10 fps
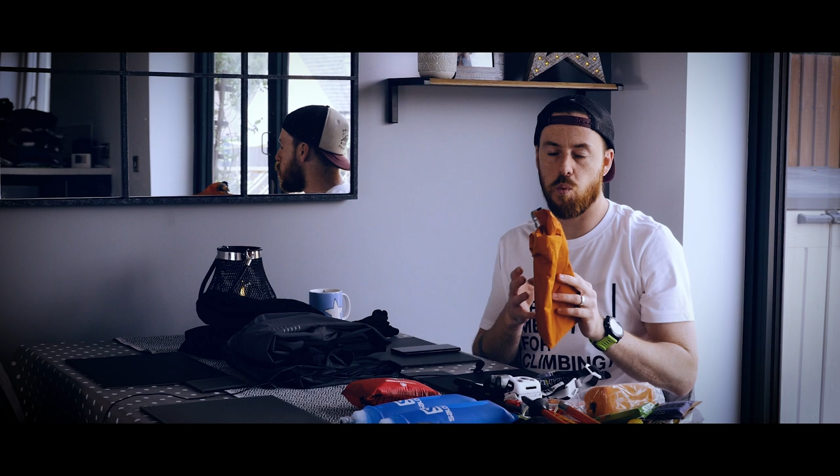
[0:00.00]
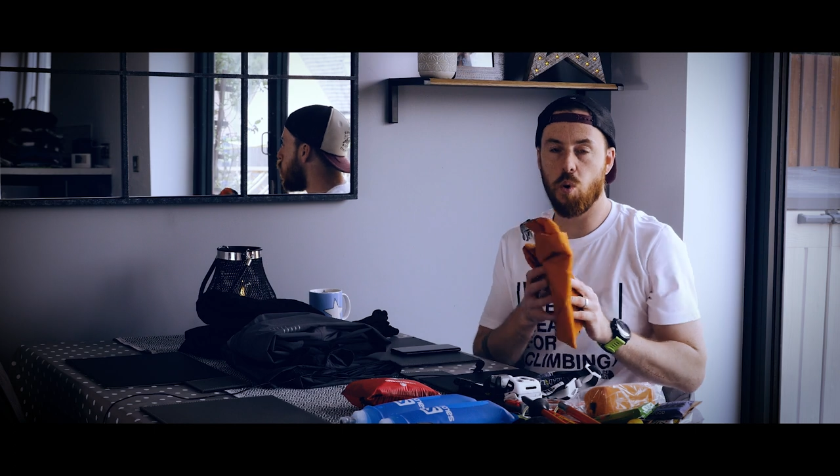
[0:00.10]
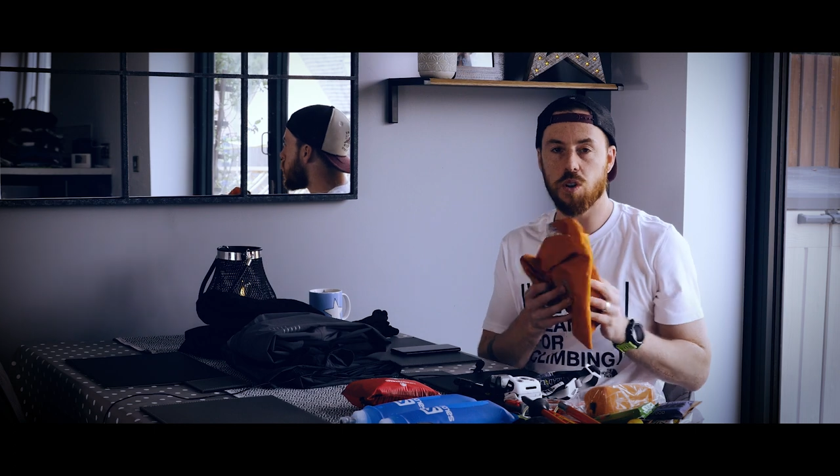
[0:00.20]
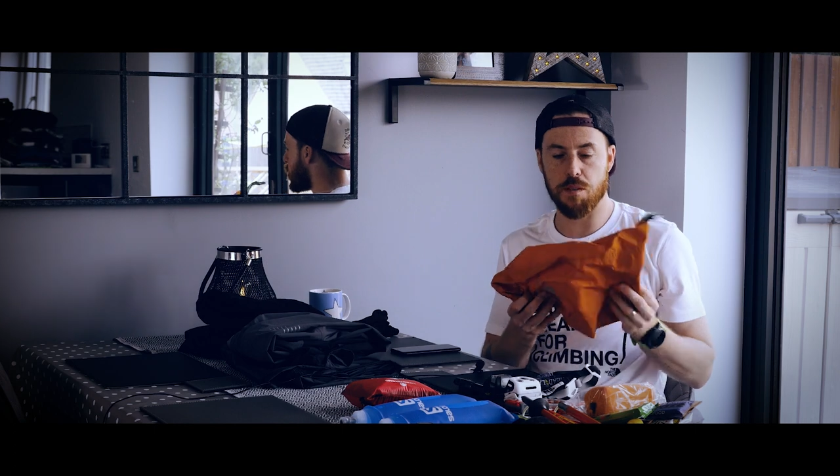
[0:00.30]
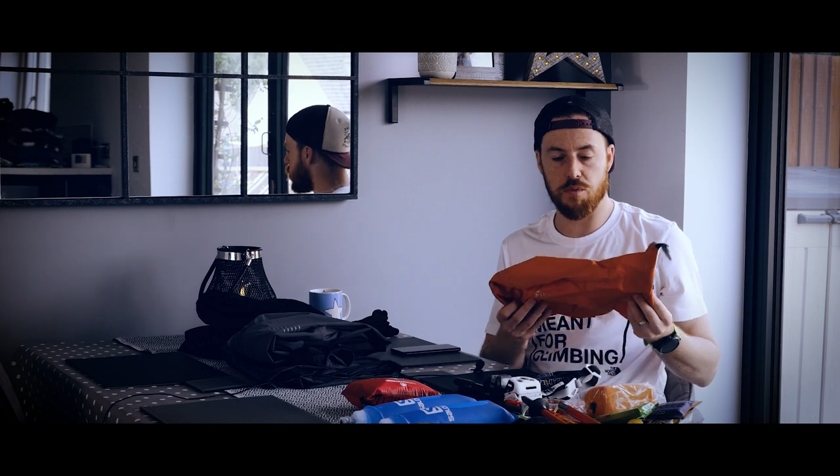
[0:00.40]

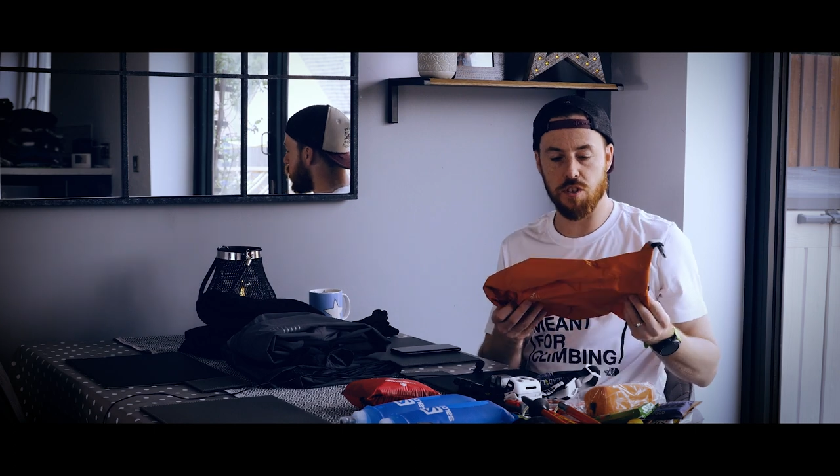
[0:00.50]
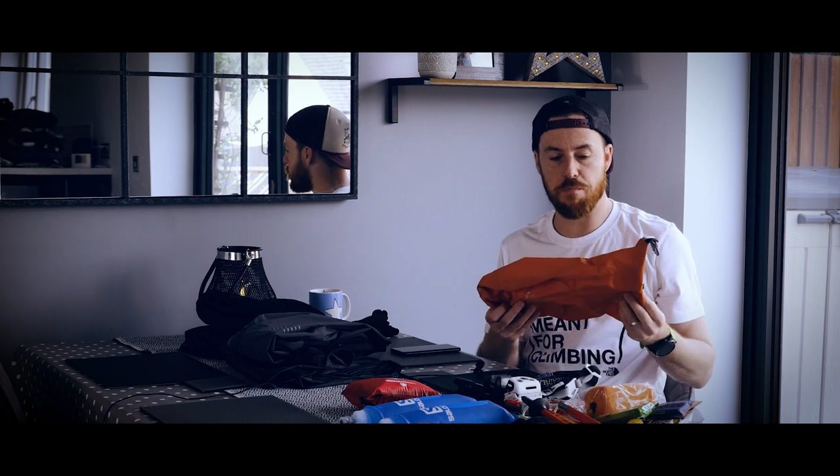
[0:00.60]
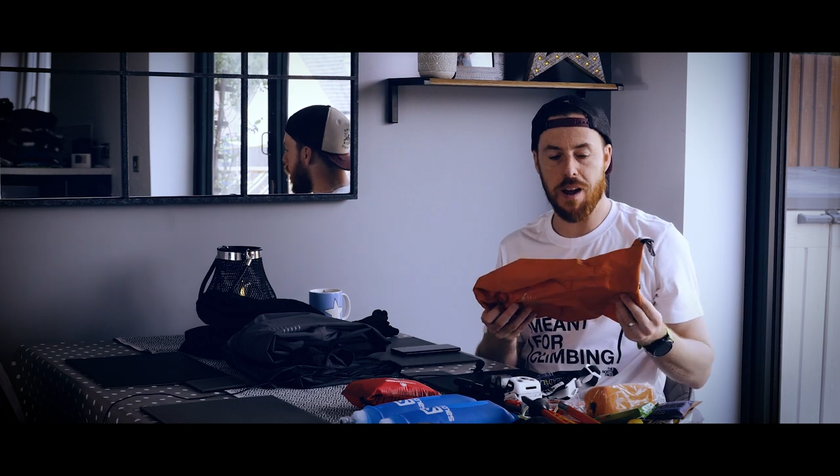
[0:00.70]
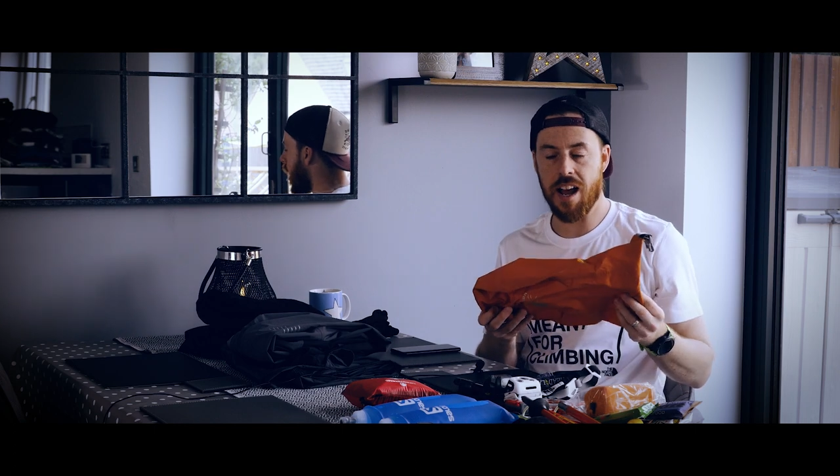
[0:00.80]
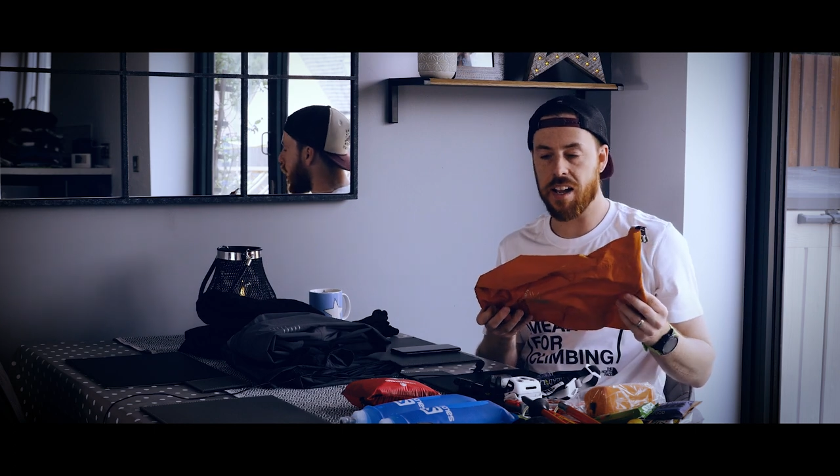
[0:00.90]

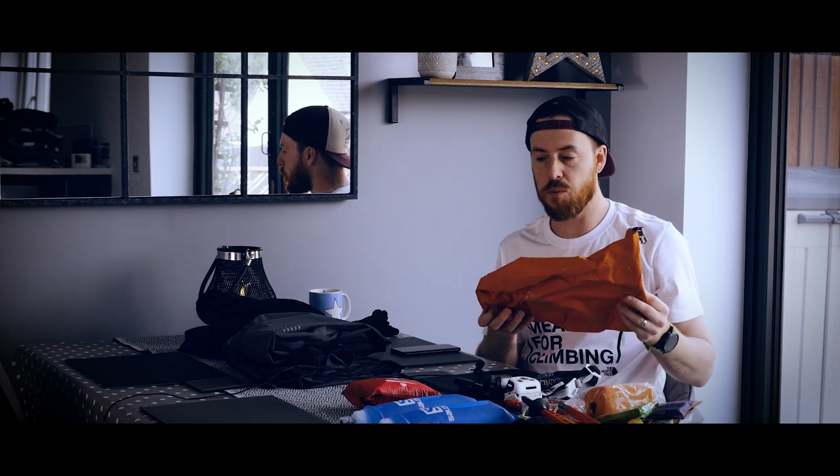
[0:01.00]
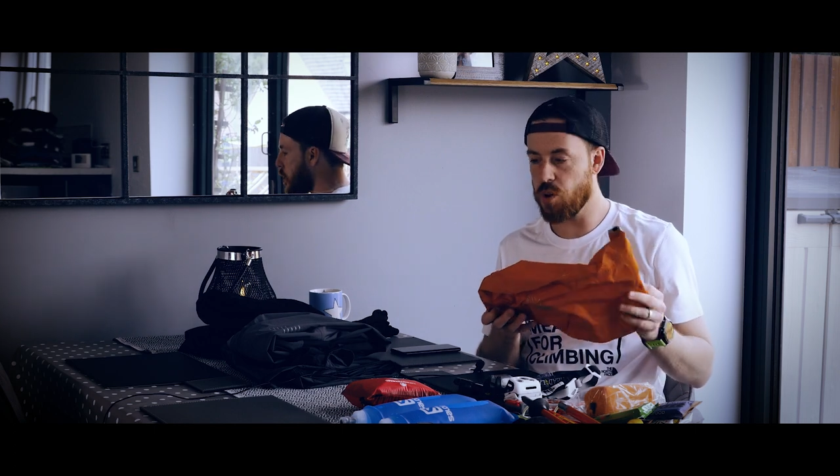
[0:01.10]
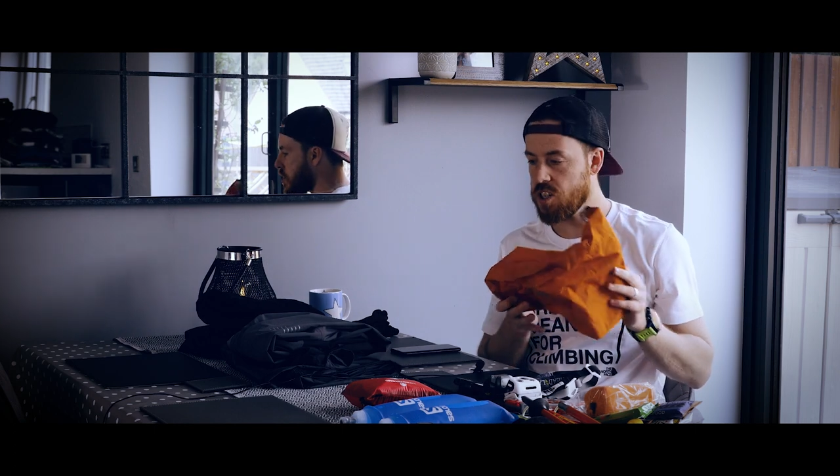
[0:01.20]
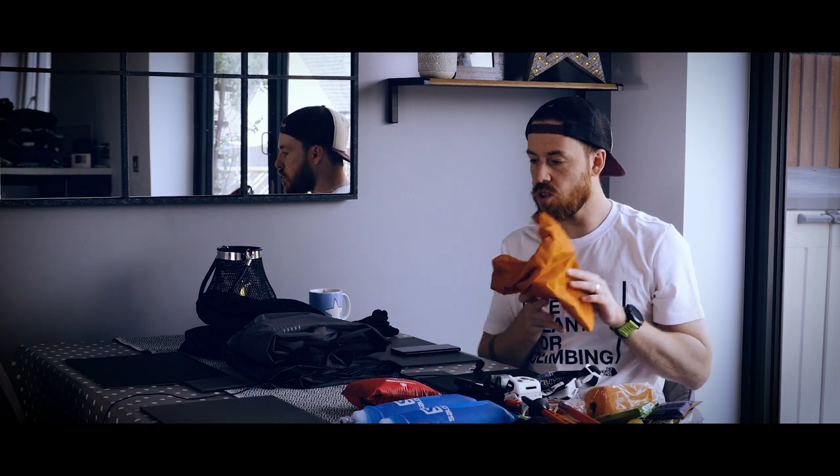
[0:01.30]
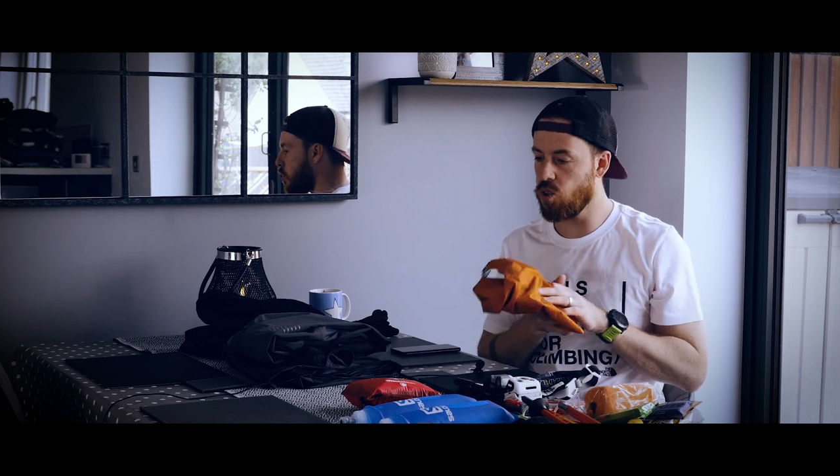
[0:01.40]
waterproof bag
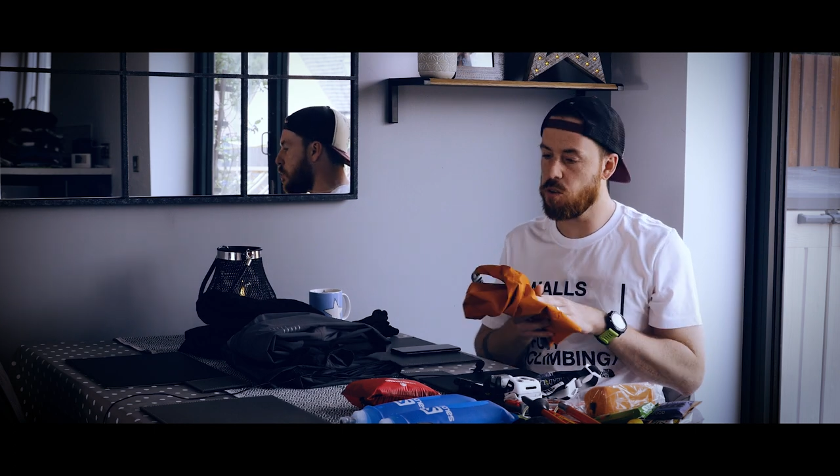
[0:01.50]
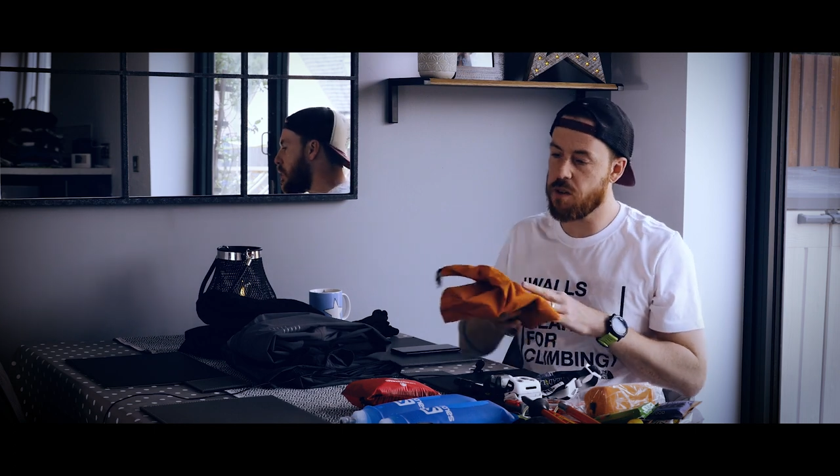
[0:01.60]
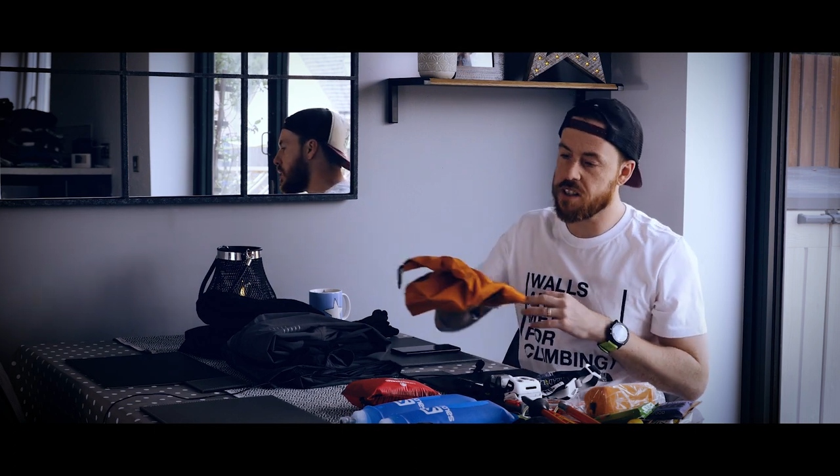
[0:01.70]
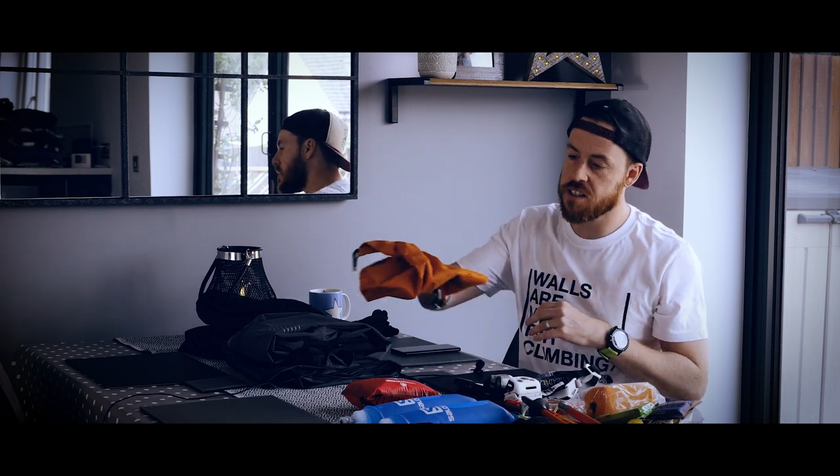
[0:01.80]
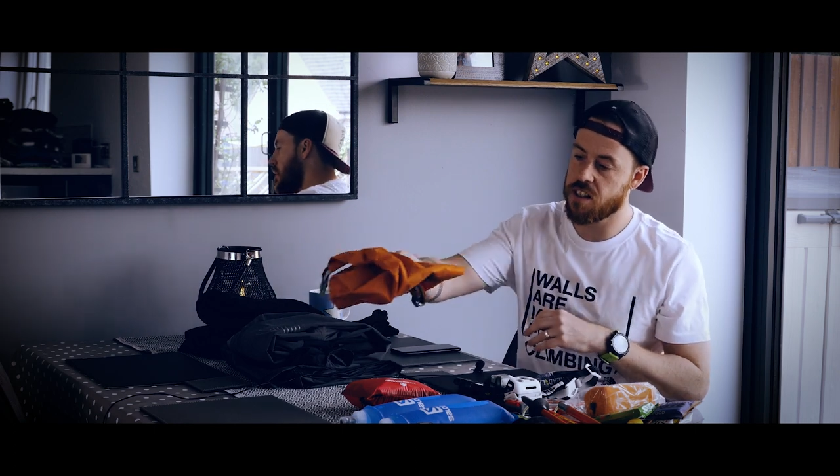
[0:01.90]
which all
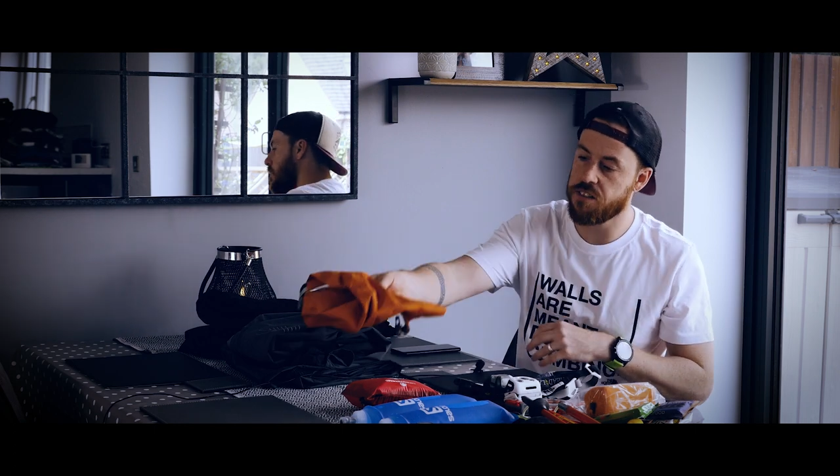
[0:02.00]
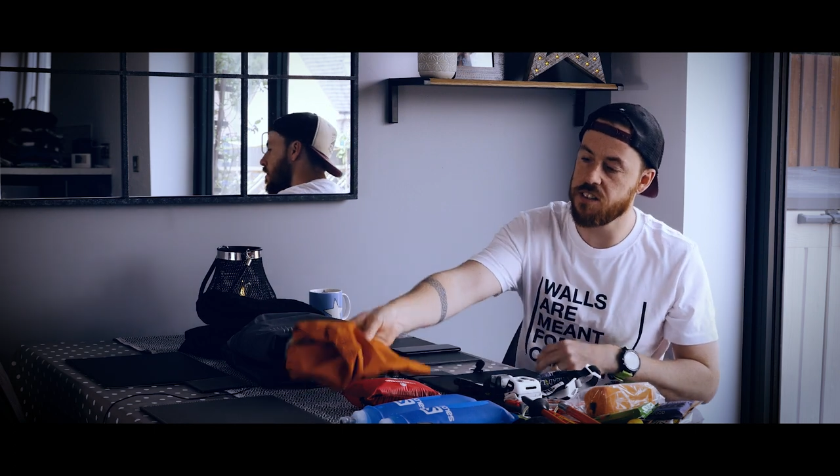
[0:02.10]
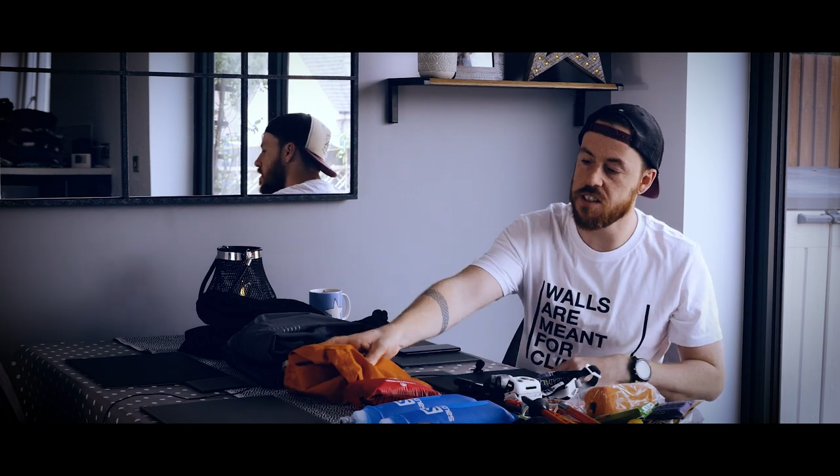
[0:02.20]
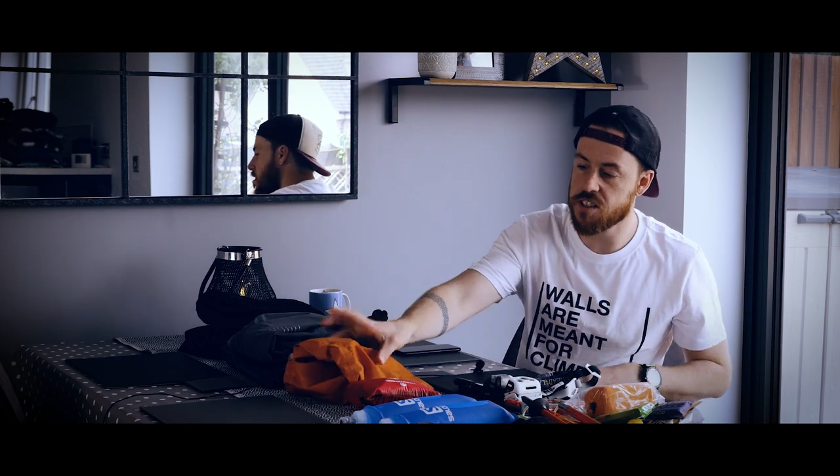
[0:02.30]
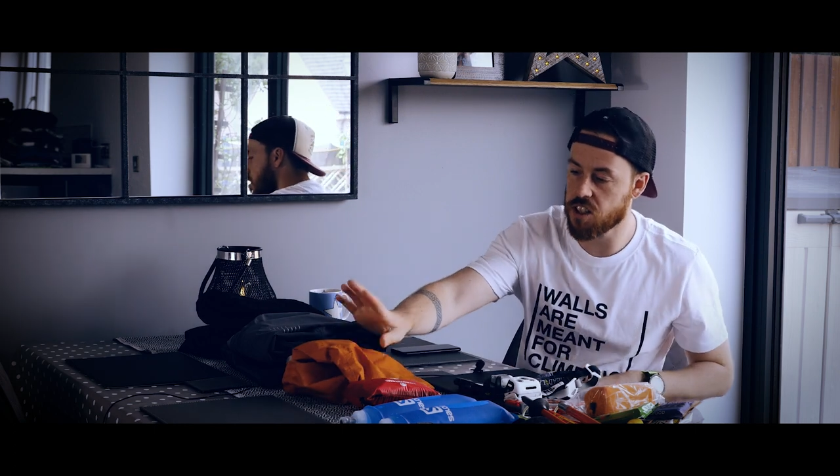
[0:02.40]
my stuff
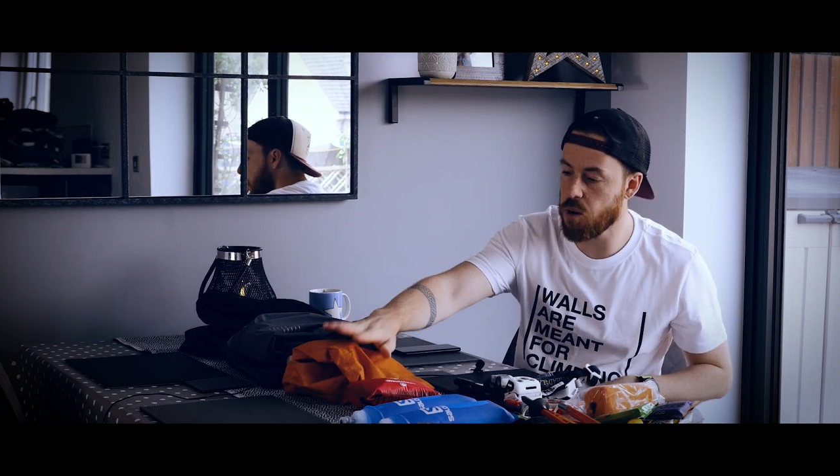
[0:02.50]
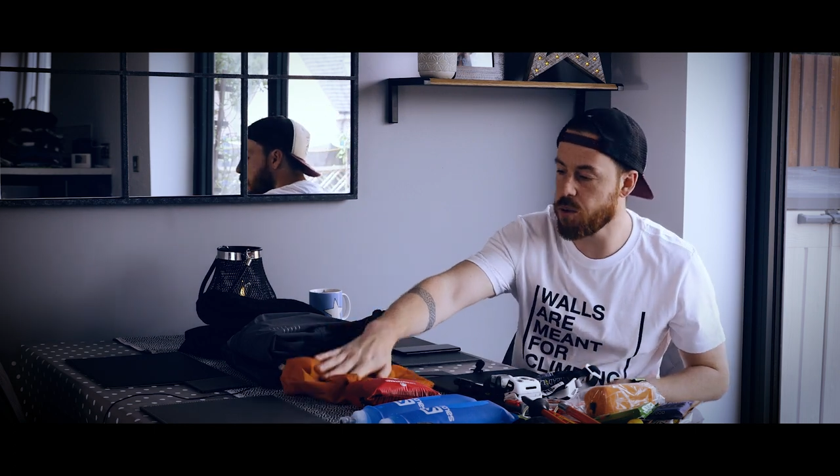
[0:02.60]
needs to go